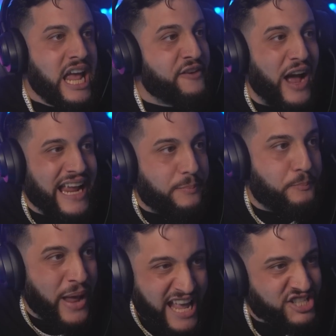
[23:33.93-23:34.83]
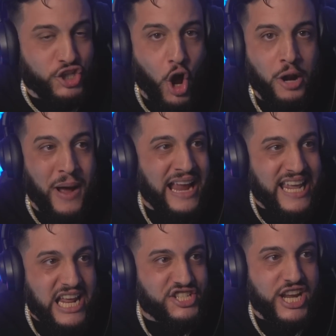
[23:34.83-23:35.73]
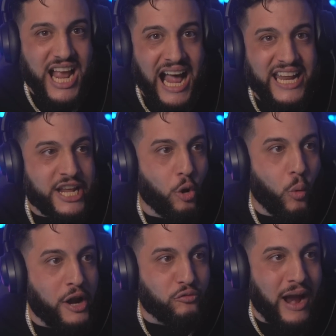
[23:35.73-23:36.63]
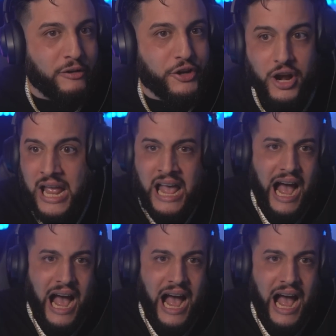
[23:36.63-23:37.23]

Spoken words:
If I get pissed on by Geechee Gotti in a 1-rounder,